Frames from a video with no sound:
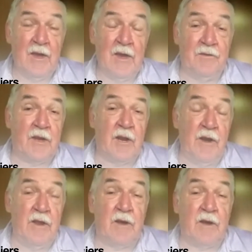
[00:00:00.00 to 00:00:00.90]
in the
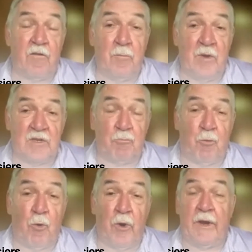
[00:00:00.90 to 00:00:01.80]
Canadian government
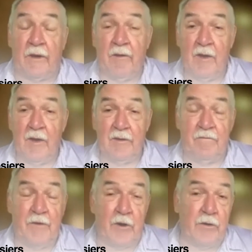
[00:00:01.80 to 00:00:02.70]
supporting
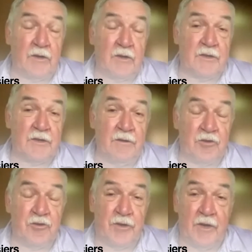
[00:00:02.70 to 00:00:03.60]
the various
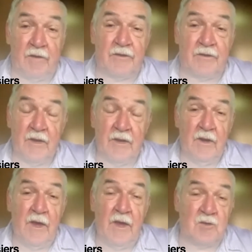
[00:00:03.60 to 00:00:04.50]
initiatives
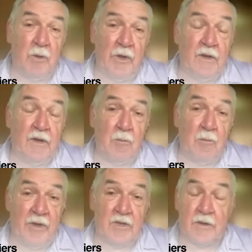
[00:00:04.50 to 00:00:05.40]
and explaining to
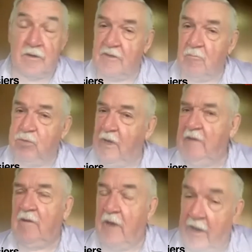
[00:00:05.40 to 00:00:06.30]
ministers in
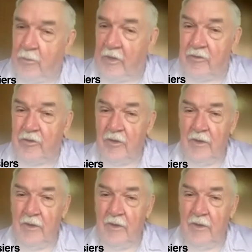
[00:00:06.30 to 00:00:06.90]
plain language